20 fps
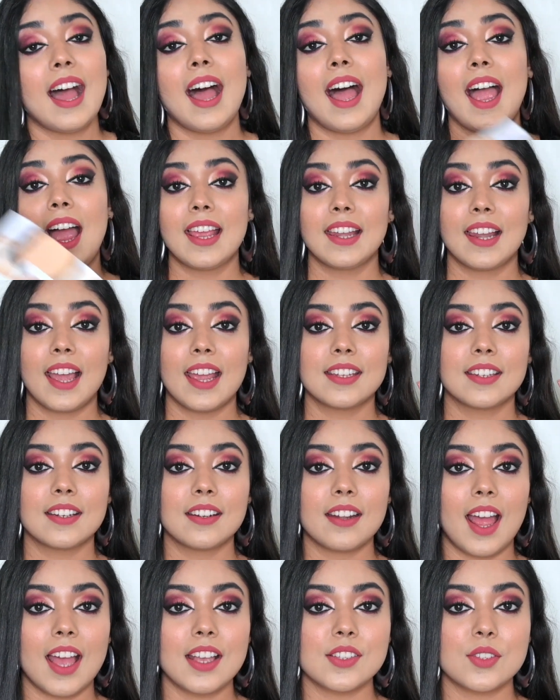
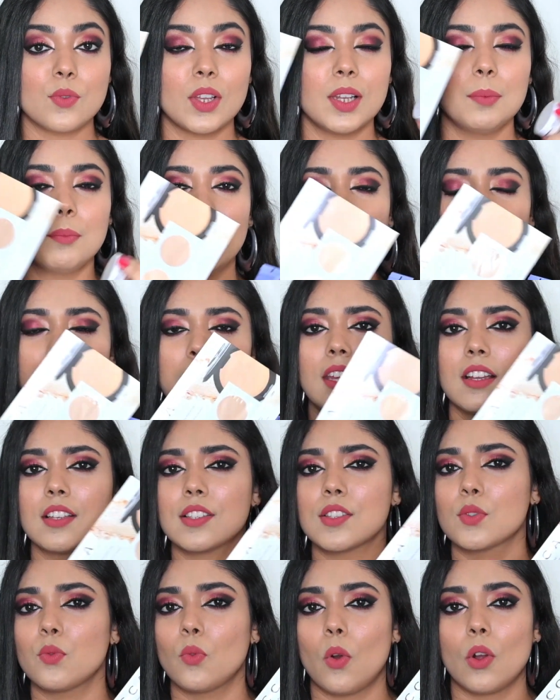highlighter as well, maybe a
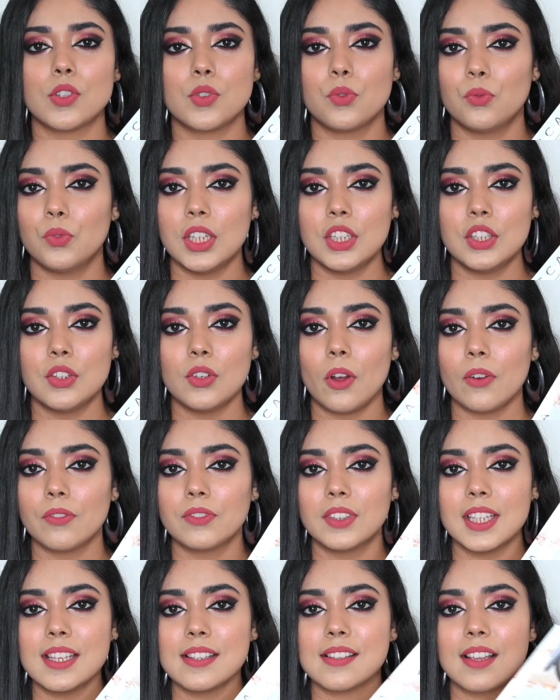swatch video of
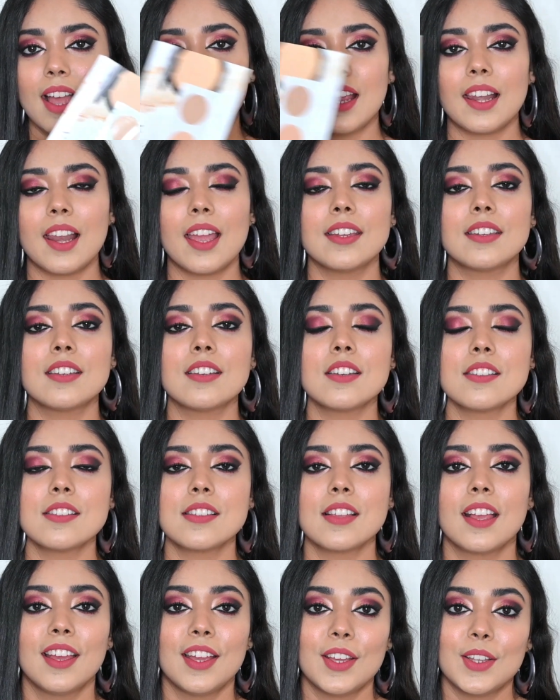these highlighters.
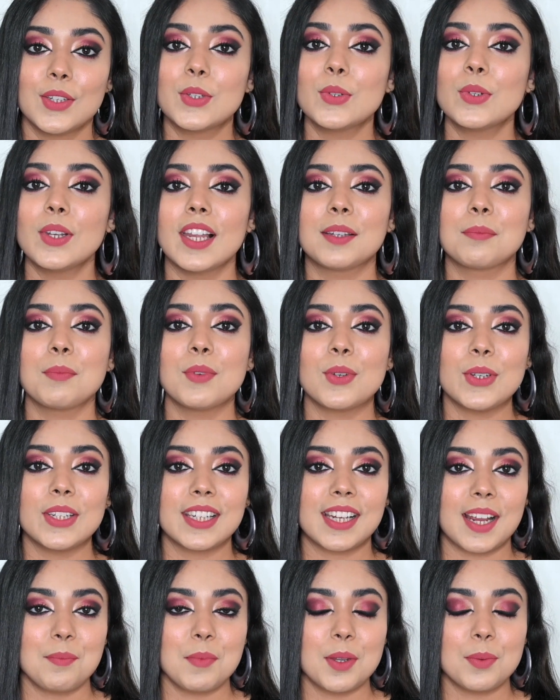Do let me know in
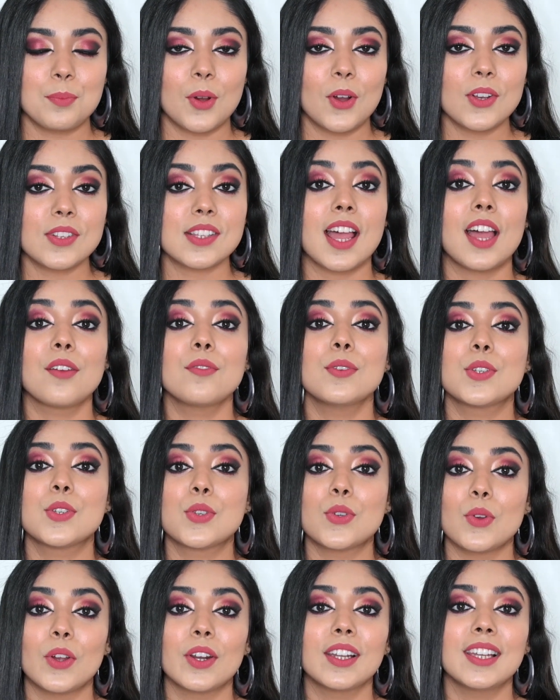comment box. I will
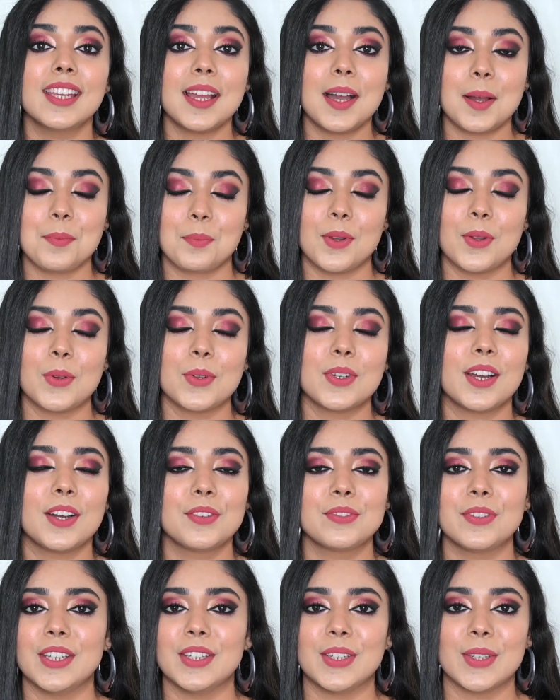surely upload a
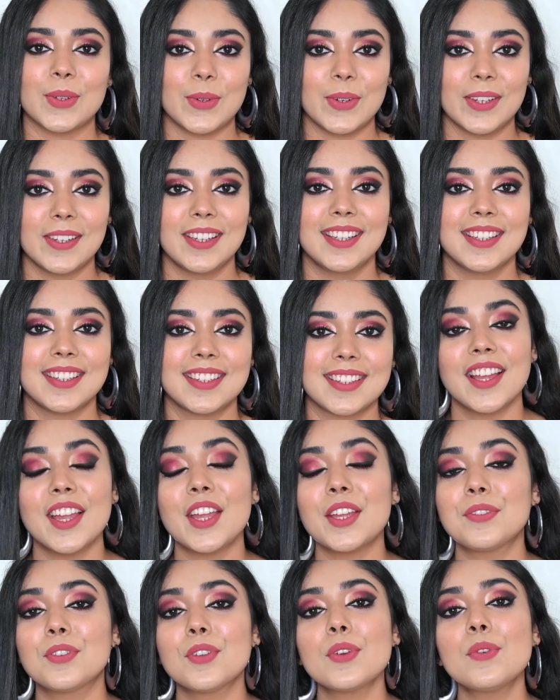video on it.
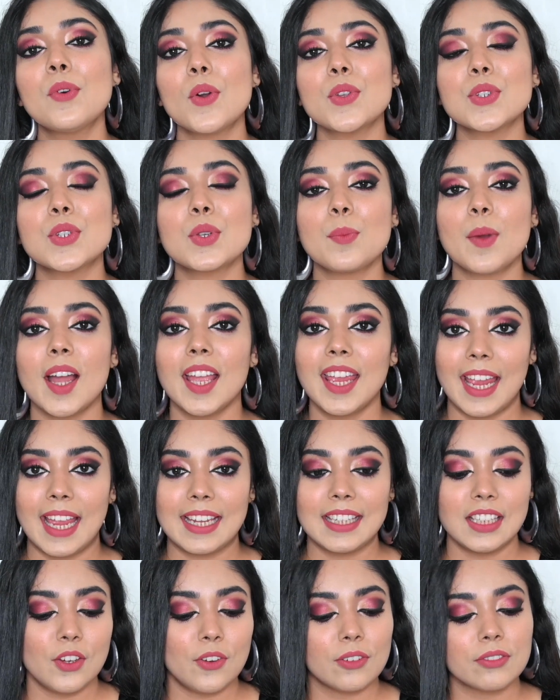If you want to buy
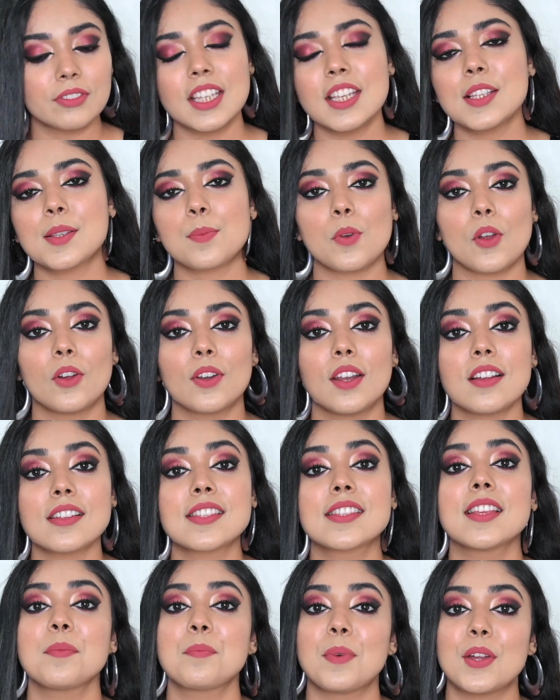any of these products,
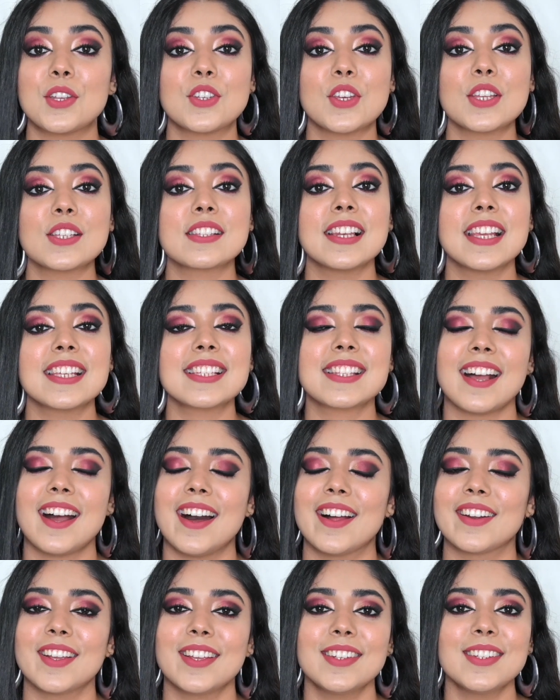then purchase links
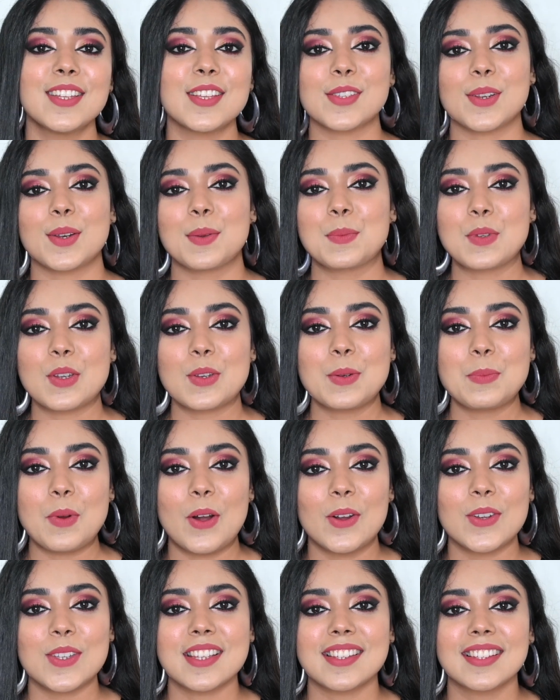are in description
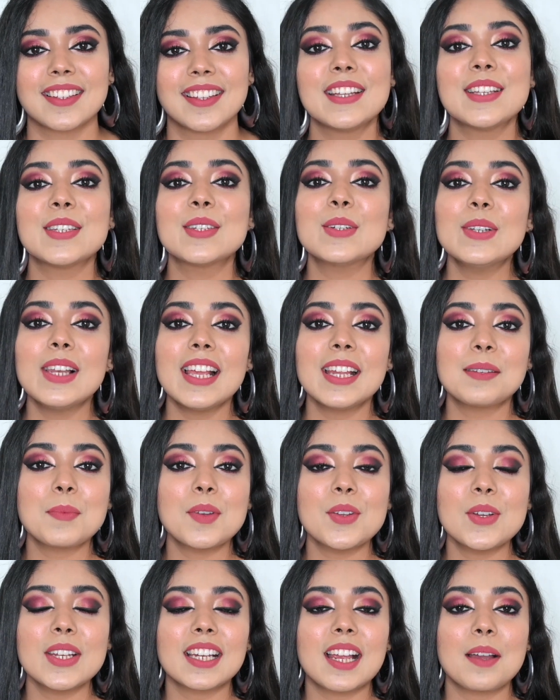box. Do let me
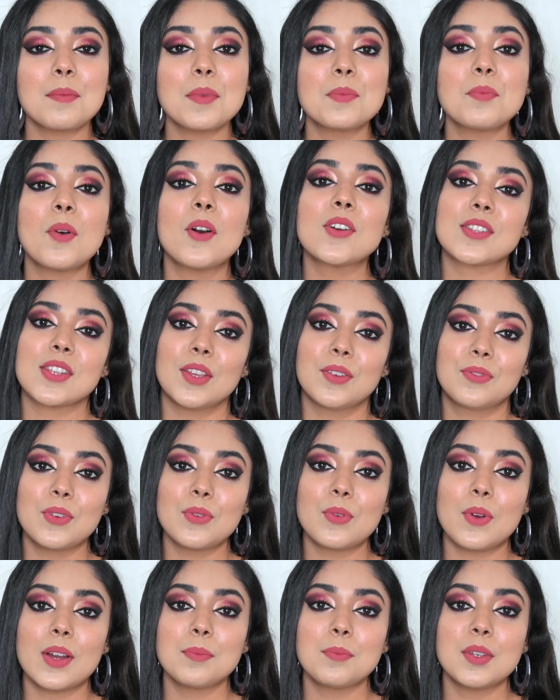know in comment box if you
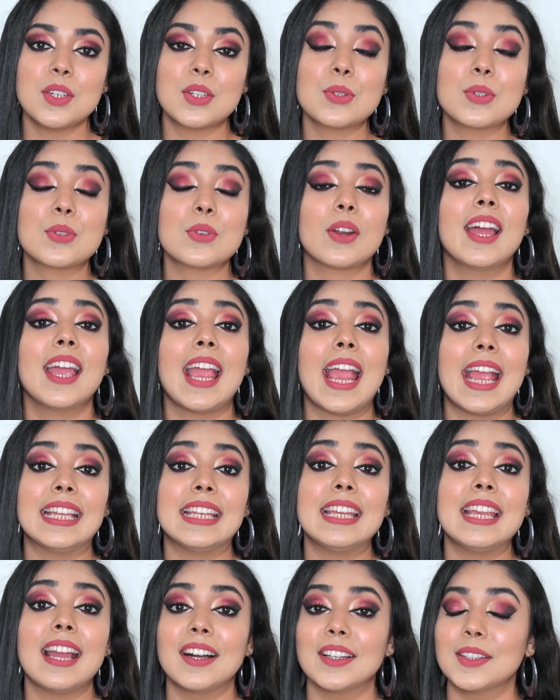want me to try
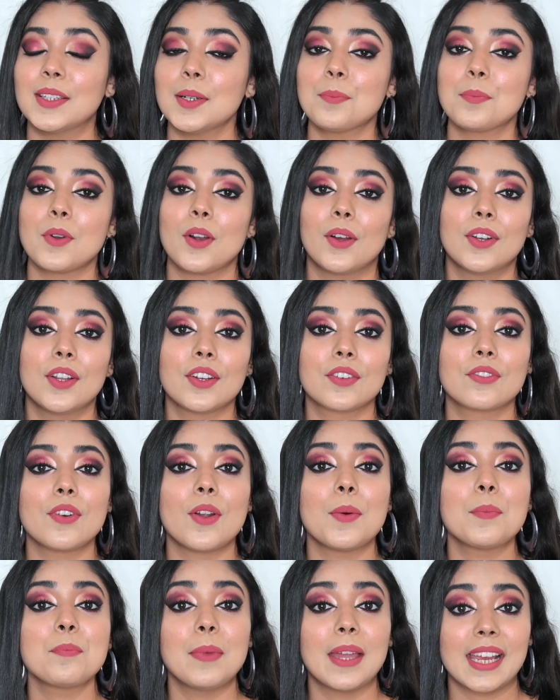any other product
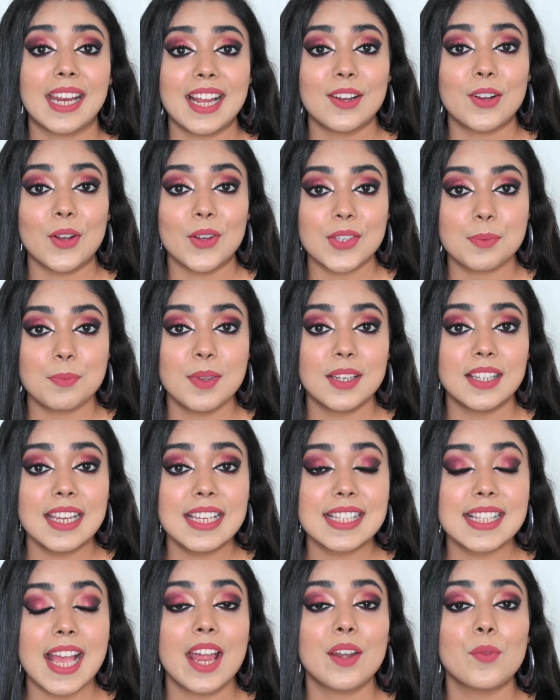from Becca
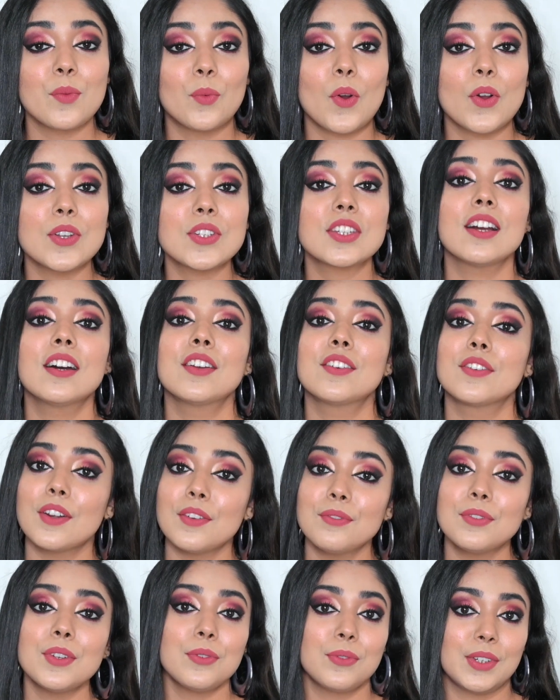Cosmetics and want a
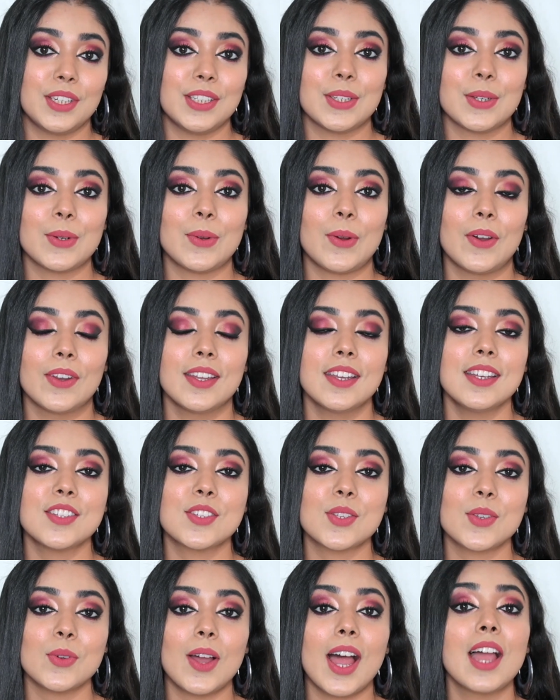review video on it,
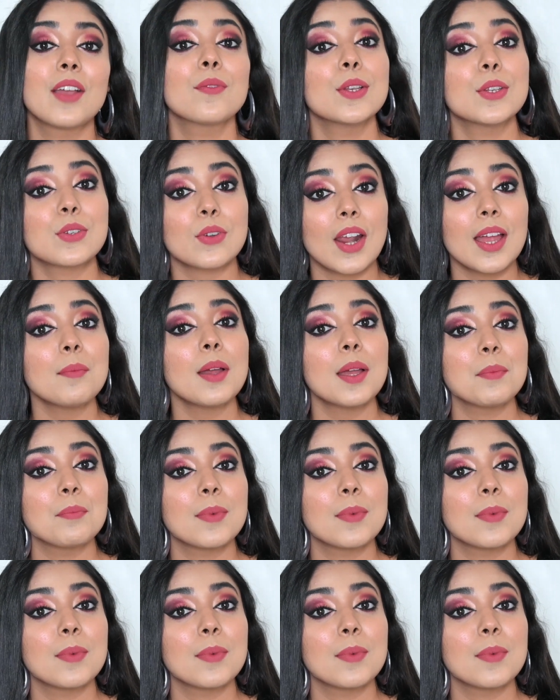so I will try my